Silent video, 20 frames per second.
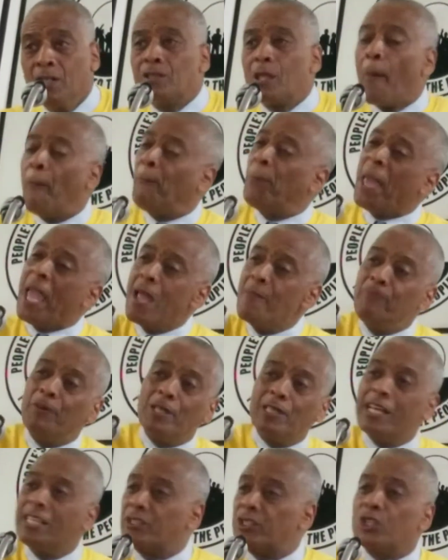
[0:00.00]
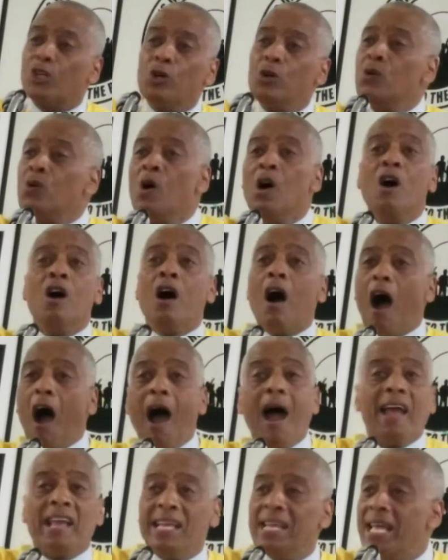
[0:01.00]
The people that you
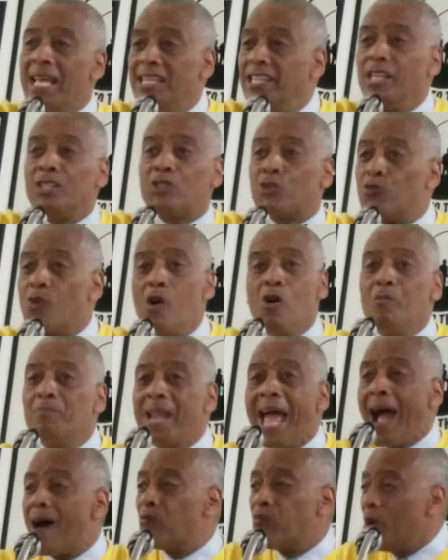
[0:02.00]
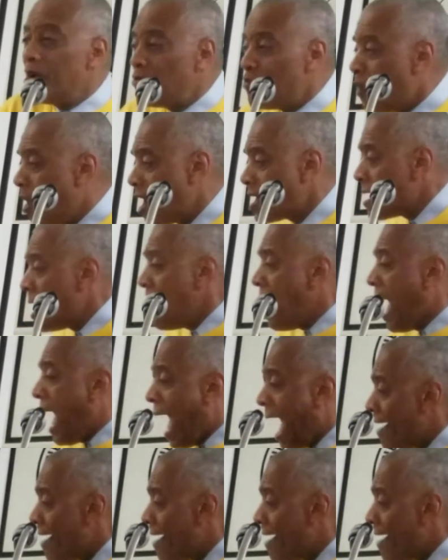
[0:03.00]
are in this room now wouldn't want to